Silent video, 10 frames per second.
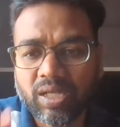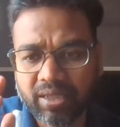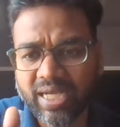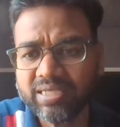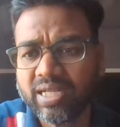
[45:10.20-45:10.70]

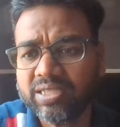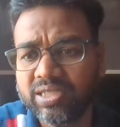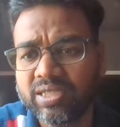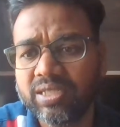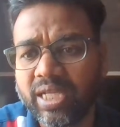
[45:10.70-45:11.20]
Thanks,
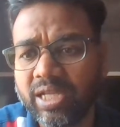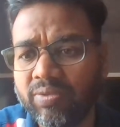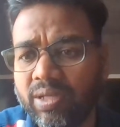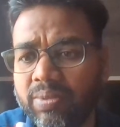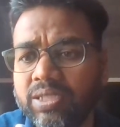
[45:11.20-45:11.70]
Rajshekhar. Thank you
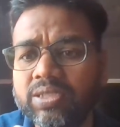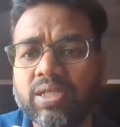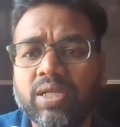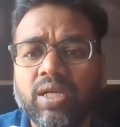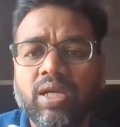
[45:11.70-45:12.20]
very much.
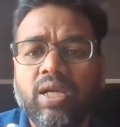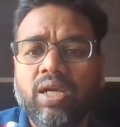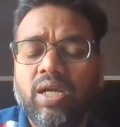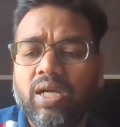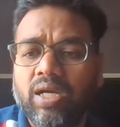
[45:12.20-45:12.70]

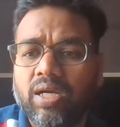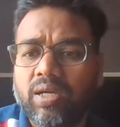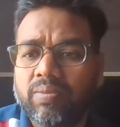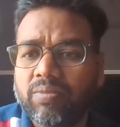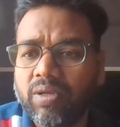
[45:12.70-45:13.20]

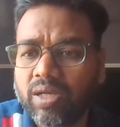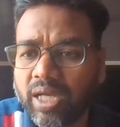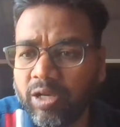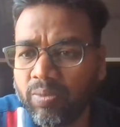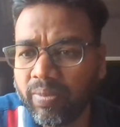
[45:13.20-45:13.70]
Uh,
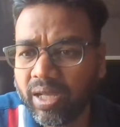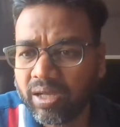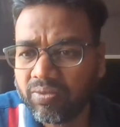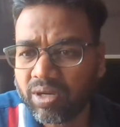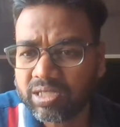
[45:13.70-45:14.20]
can you
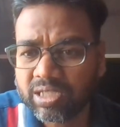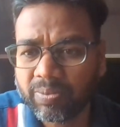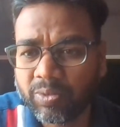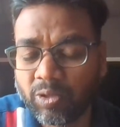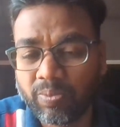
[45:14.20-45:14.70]
make a
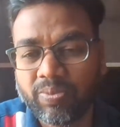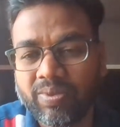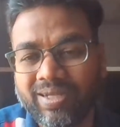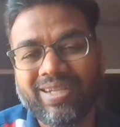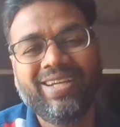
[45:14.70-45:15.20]
WhatsApp group?
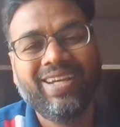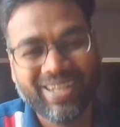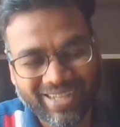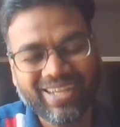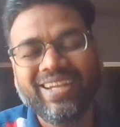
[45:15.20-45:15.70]

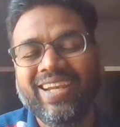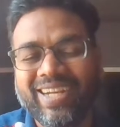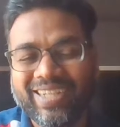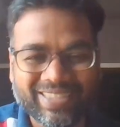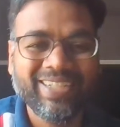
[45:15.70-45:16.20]

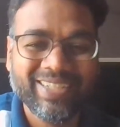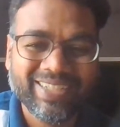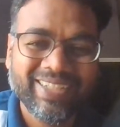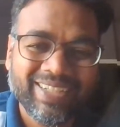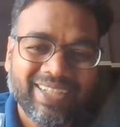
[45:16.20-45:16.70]
Let's see.
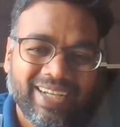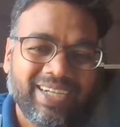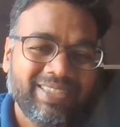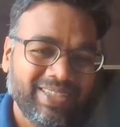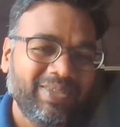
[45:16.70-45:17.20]

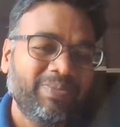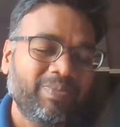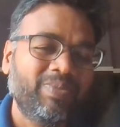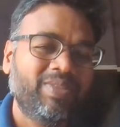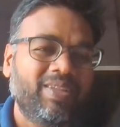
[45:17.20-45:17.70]
Let's see.
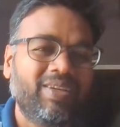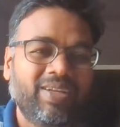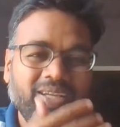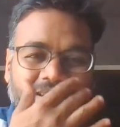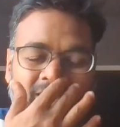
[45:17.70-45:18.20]

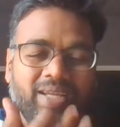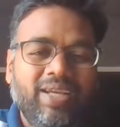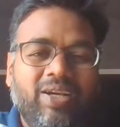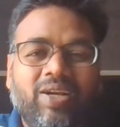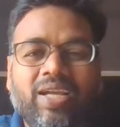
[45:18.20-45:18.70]
Okay.
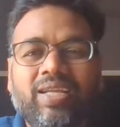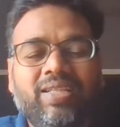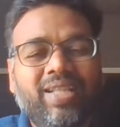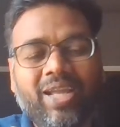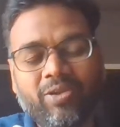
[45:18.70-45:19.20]

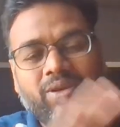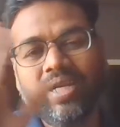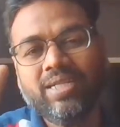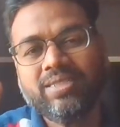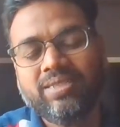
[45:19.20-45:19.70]
Okay. Thank you,
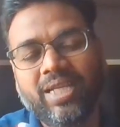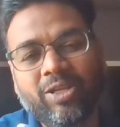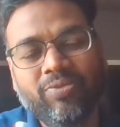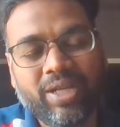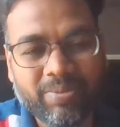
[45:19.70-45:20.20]
guys. Thank
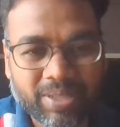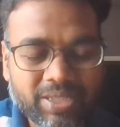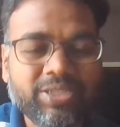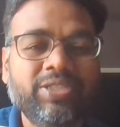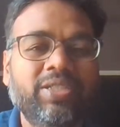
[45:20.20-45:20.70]
you very
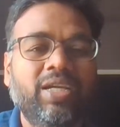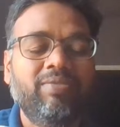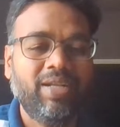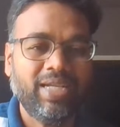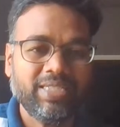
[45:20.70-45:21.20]
much.
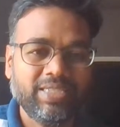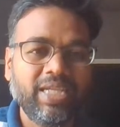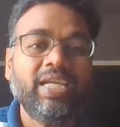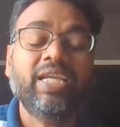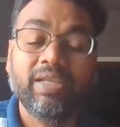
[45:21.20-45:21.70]
Have a nice
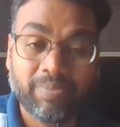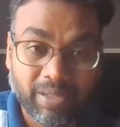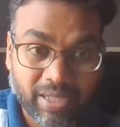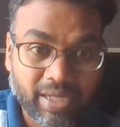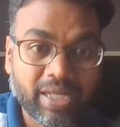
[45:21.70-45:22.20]
day. Keep
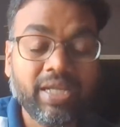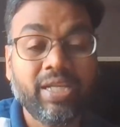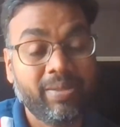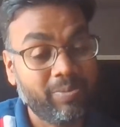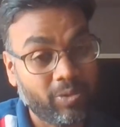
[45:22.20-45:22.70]
learning.
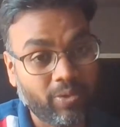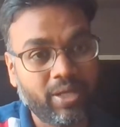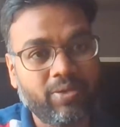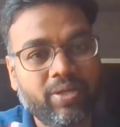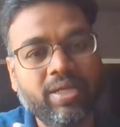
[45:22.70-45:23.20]
Keep
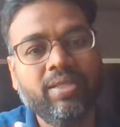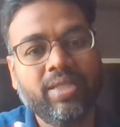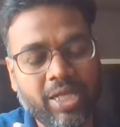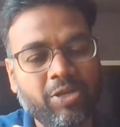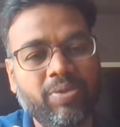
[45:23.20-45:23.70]
growing. Okay.
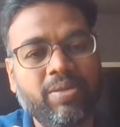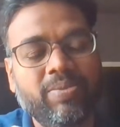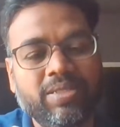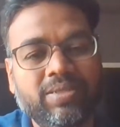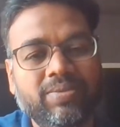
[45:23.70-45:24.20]
Thank you very
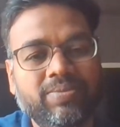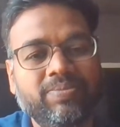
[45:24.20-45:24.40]
much.